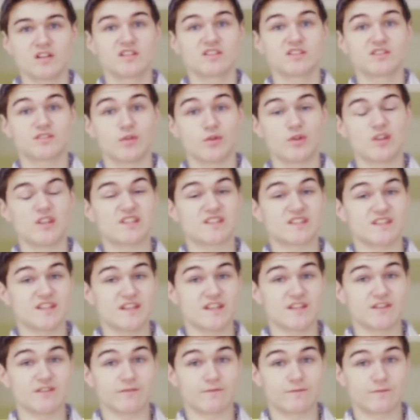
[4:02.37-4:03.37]
Students
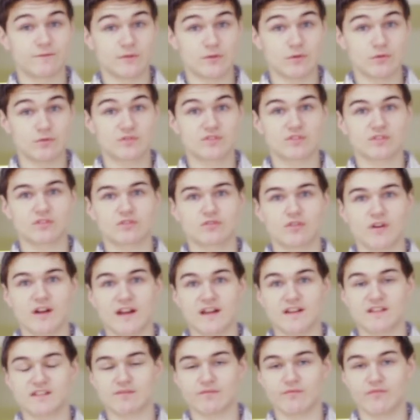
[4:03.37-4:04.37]
need the fruits,
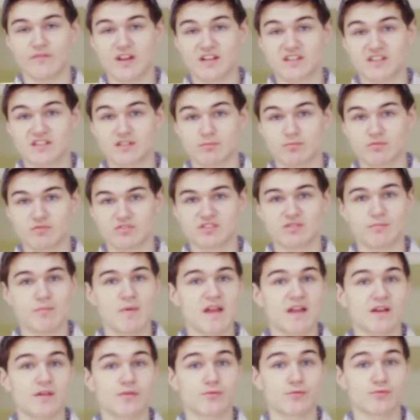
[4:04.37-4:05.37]
grains, and vegetables to
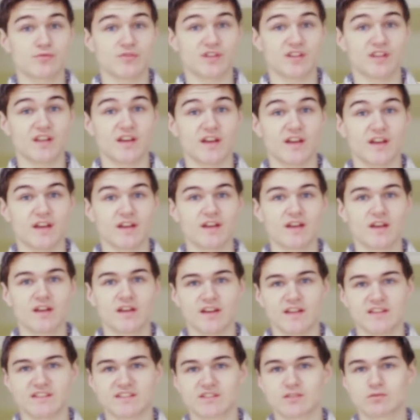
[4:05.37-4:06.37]
make it through the day,
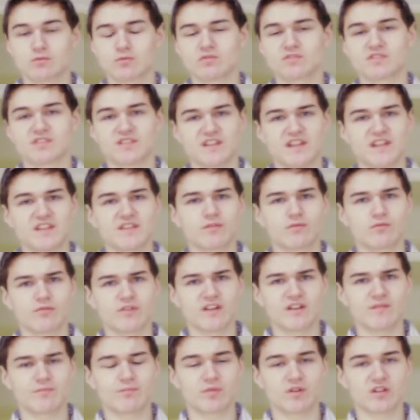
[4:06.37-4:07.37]
and schools need the
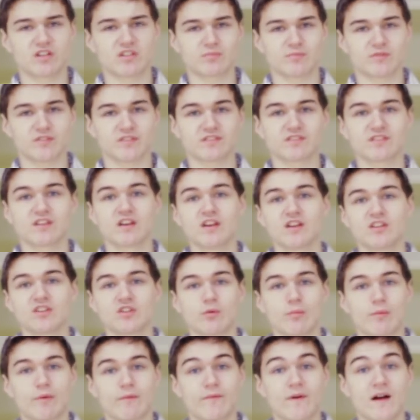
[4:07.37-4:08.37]
reimbursement
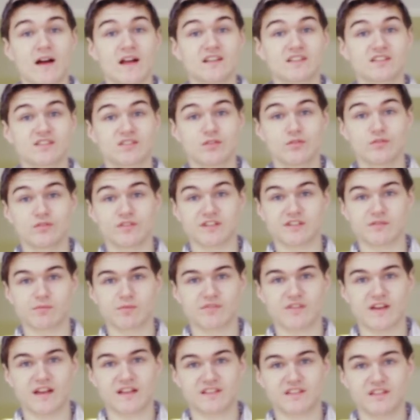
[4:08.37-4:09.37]
to provide students
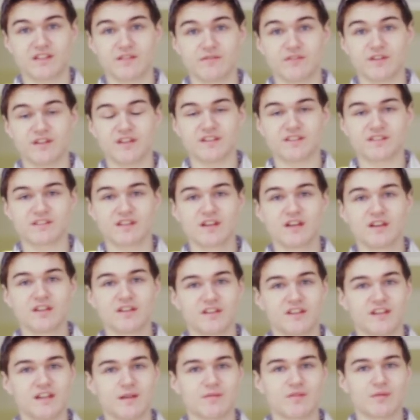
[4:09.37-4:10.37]
with activities
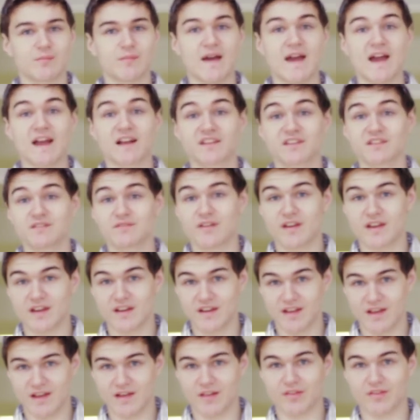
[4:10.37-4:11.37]
to keep them active
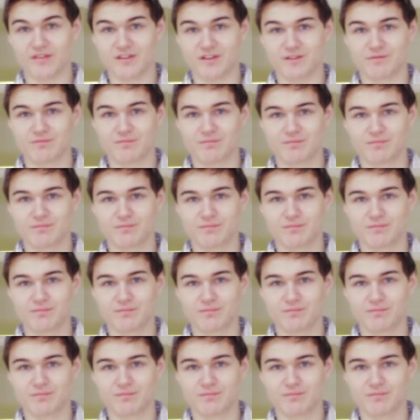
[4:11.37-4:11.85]
and healthy.